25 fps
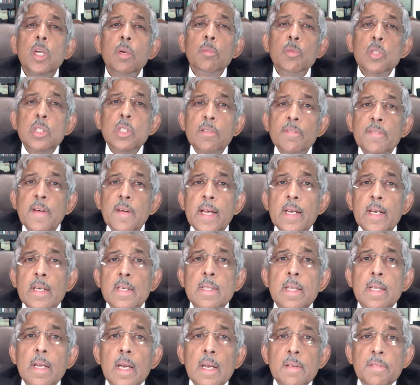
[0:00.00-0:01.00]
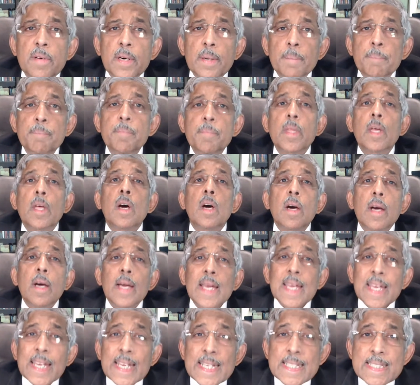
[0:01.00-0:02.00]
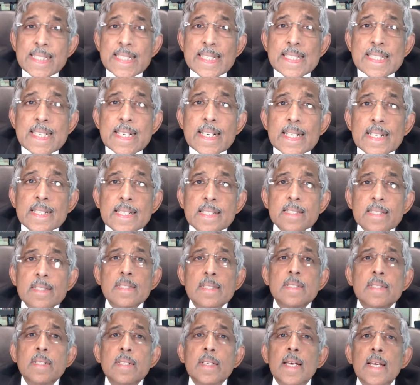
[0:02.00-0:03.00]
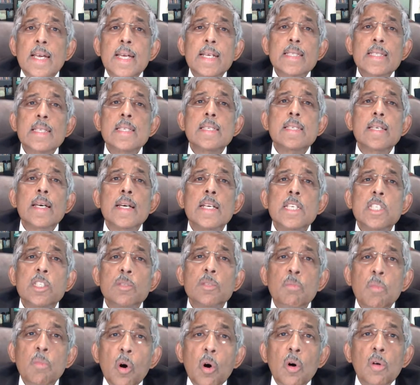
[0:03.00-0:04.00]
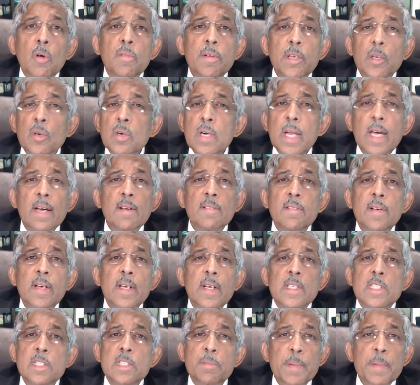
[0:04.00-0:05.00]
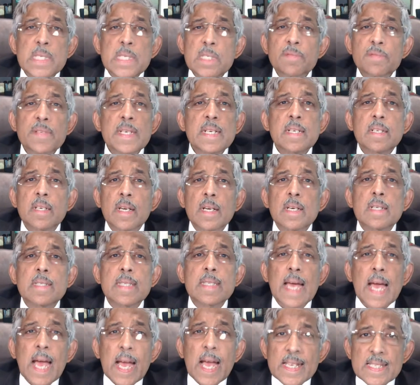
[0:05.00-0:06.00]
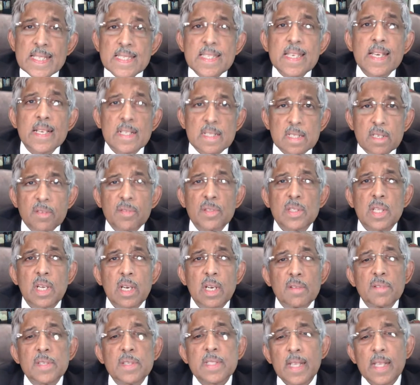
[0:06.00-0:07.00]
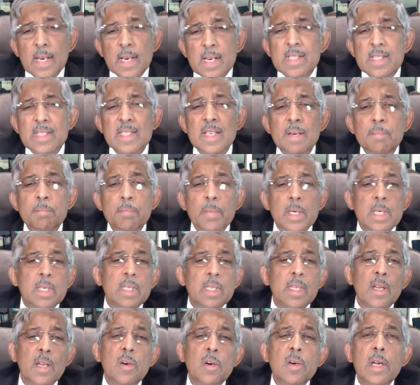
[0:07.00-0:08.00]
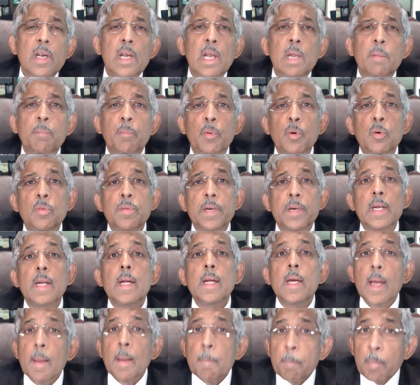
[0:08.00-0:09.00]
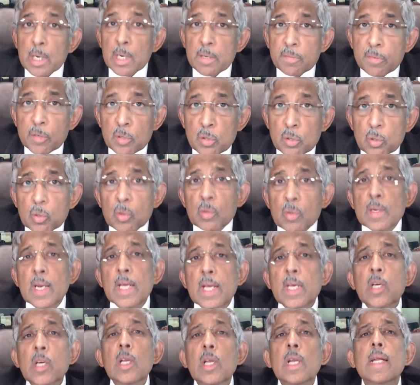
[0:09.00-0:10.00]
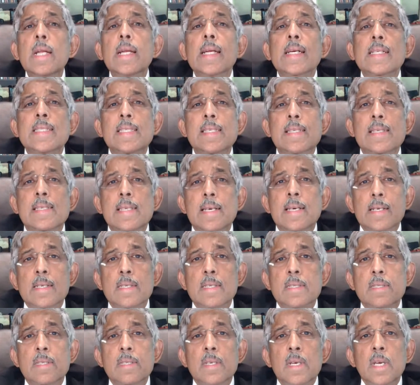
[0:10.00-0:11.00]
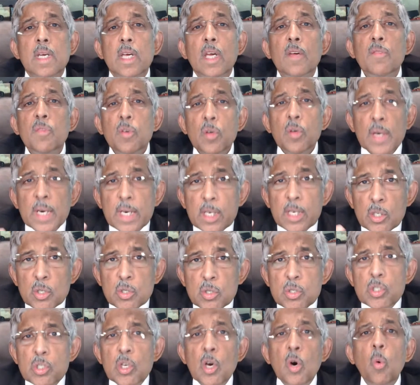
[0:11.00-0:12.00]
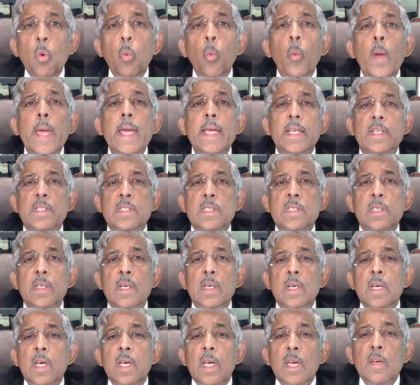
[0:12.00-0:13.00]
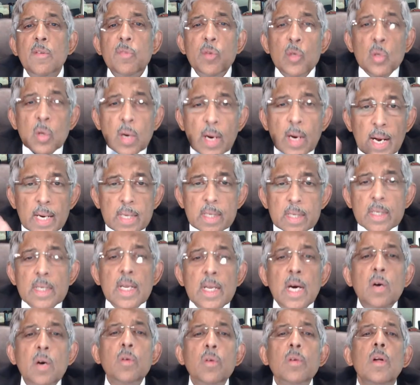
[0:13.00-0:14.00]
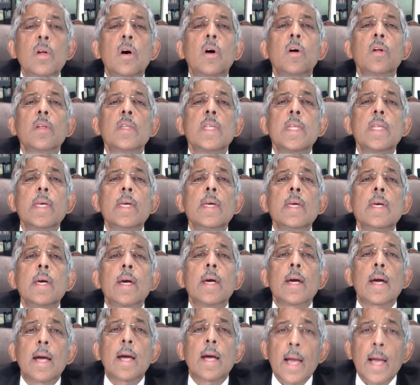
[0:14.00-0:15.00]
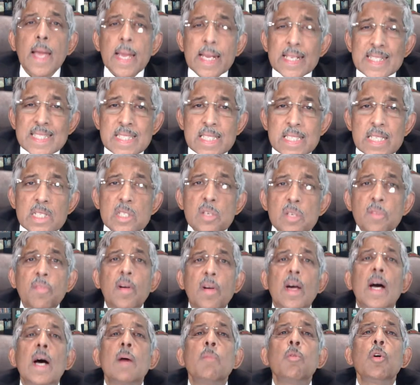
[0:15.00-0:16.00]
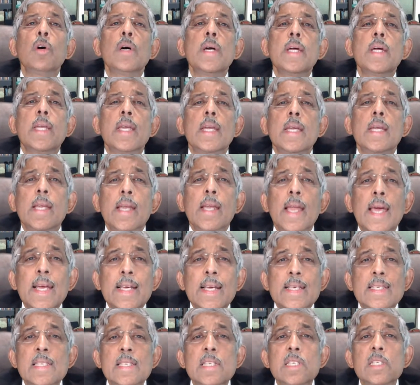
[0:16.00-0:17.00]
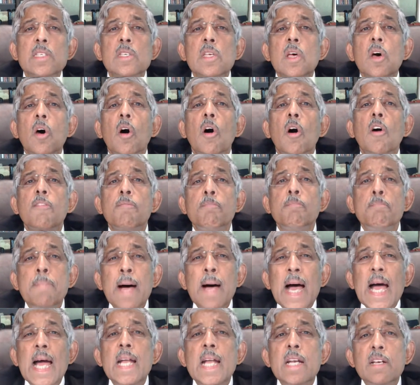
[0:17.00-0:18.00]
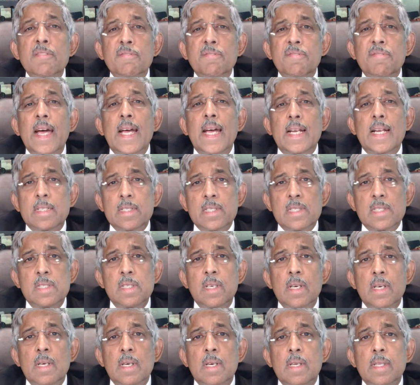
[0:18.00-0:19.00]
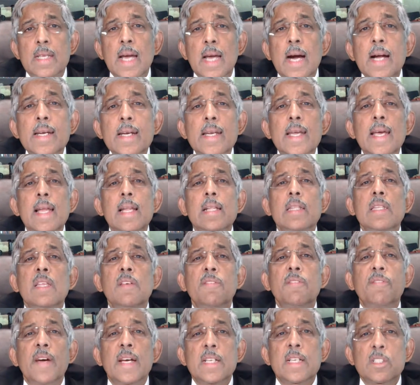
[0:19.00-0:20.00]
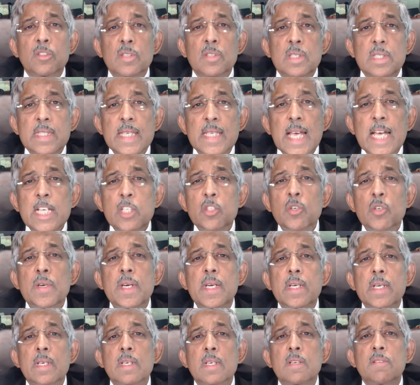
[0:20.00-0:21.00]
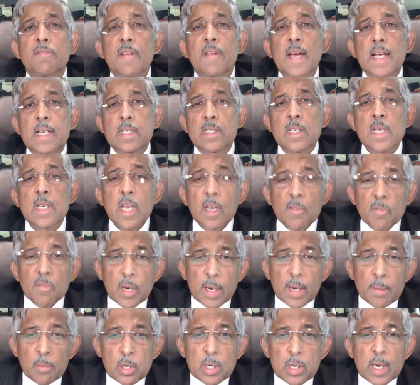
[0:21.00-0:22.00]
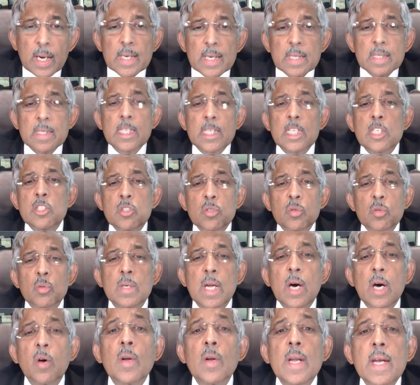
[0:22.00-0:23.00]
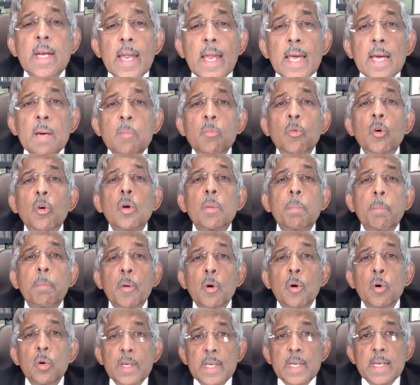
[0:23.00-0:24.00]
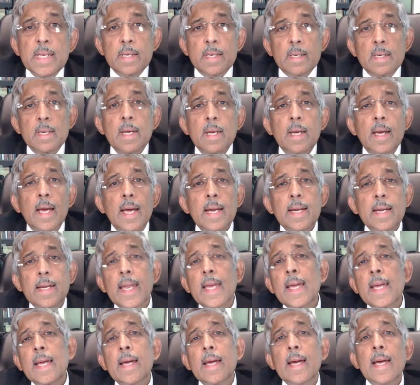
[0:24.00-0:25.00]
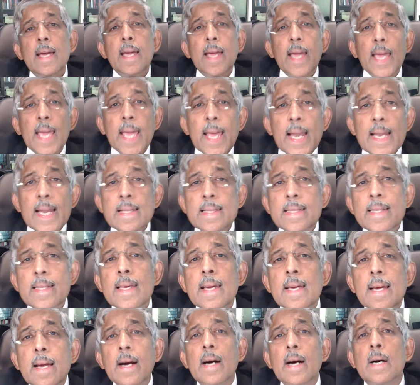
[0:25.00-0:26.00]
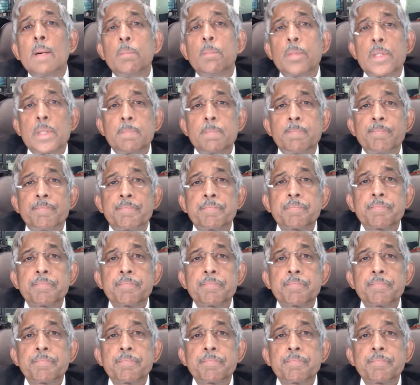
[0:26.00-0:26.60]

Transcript: you remove the fat in the liver? Exercise. Exercise more. We don't have specific drugs as yet for the liver. There are some, but they're not really proven. But if you do regular exercise, if you reduce your weight, if you cut down on the excess of carbohydrate and excess of bad fats, the unhealthy fats or the saturated fats, if you're able to cut these two down and take more protein and take healthy carbs,